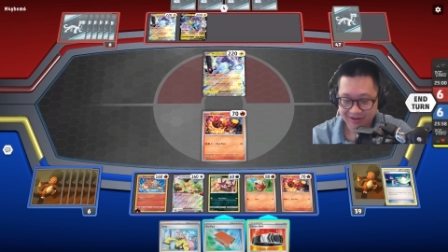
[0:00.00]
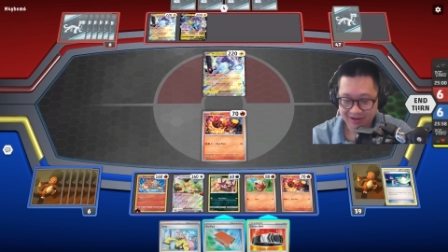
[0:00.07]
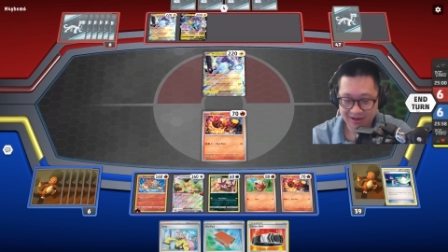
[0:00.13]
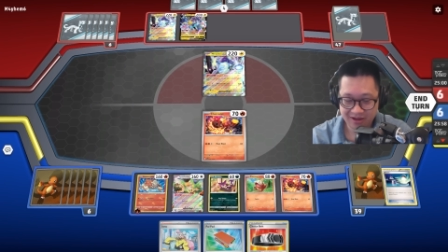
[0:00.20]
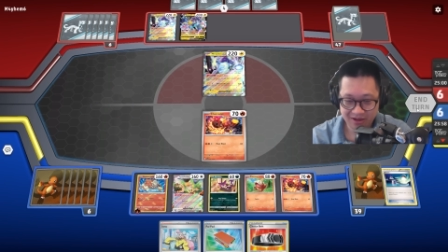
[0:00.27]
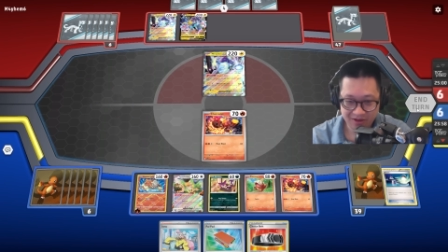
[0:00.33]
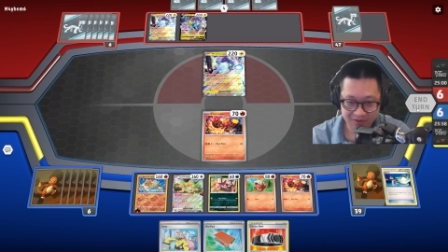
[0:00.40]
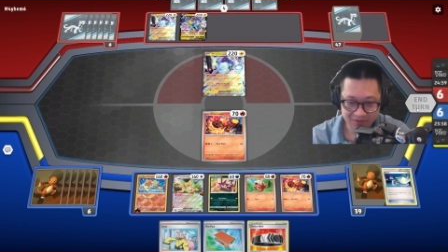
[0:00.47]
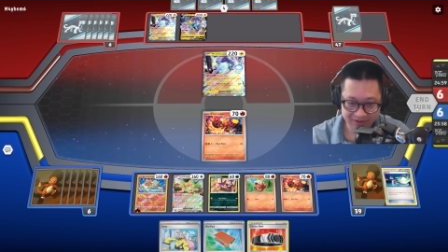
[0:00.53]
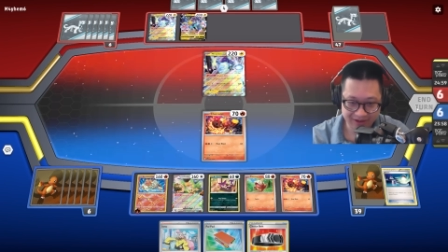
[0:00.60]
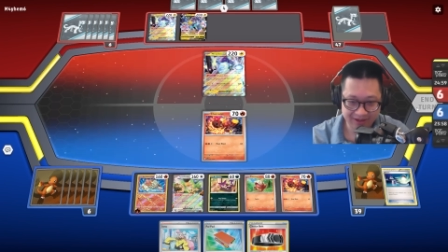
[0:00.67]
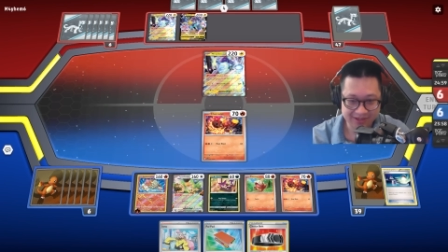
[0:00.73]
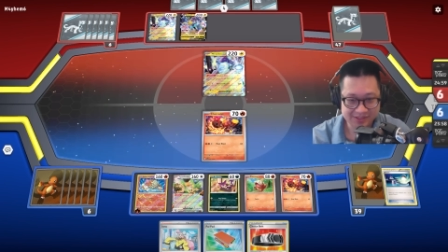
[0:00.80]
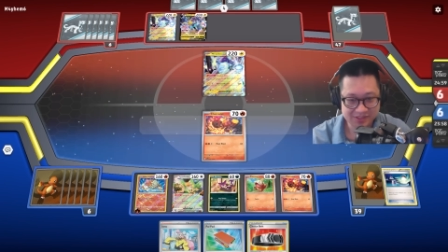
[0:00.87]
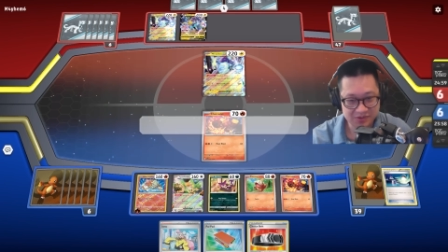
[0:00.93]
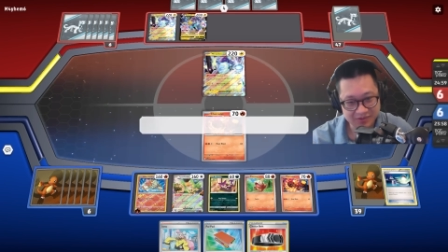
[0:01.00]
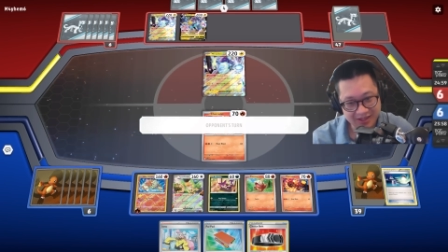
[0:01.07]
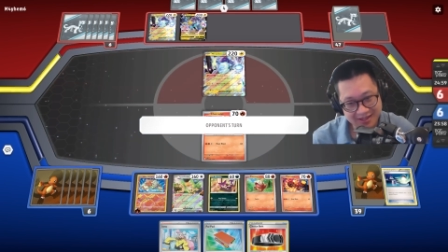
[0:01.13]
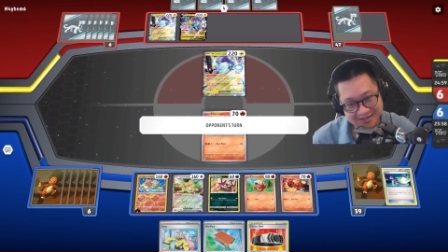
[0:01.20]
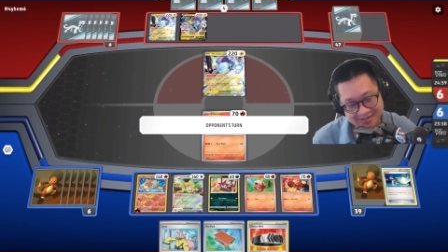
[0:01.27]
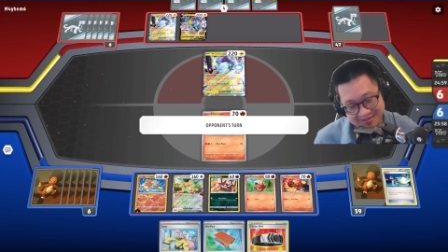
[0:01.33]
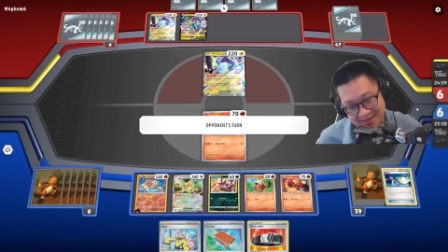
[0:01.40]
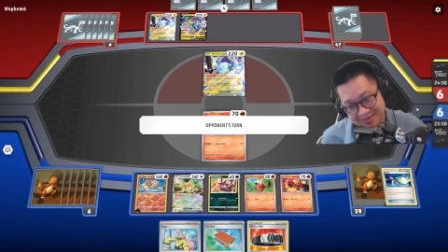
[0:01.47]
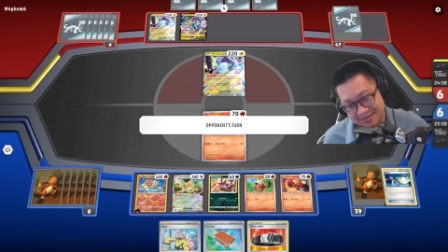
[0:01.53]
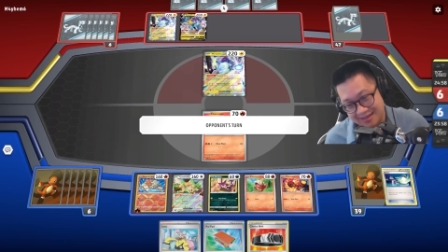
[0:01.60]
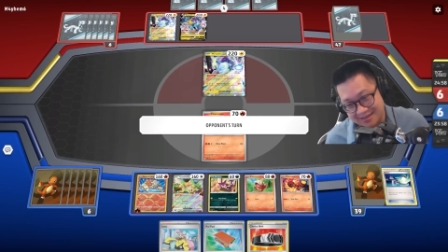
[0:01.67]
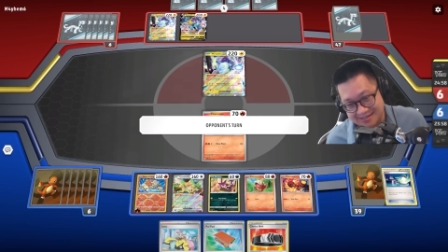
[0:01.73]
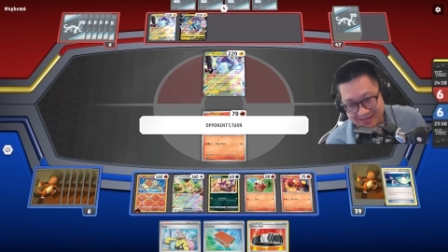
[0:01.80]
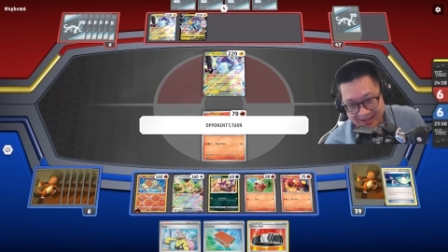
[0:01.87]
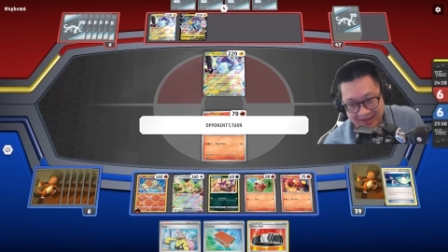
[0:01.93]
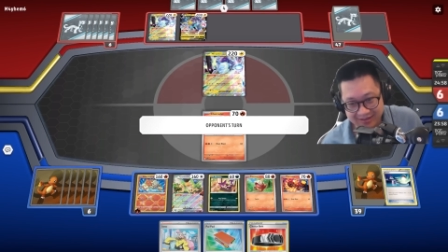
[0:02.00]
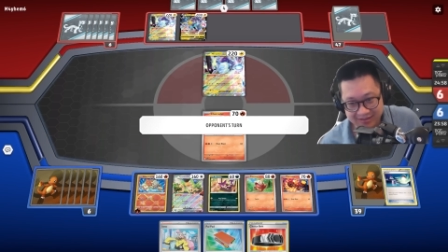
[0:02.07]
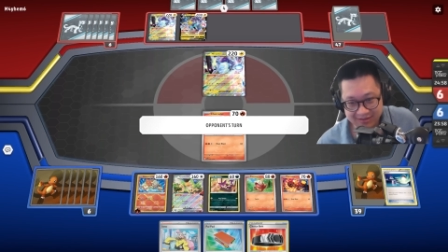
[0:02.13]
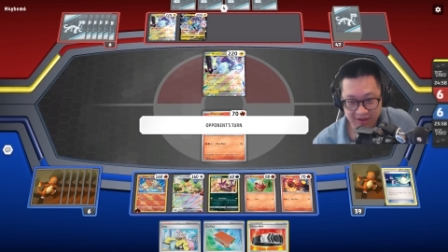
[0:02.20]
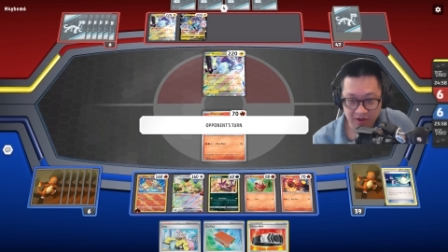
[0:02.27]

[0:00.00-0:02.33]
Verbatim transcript: Uh, okay, so that, that that's that.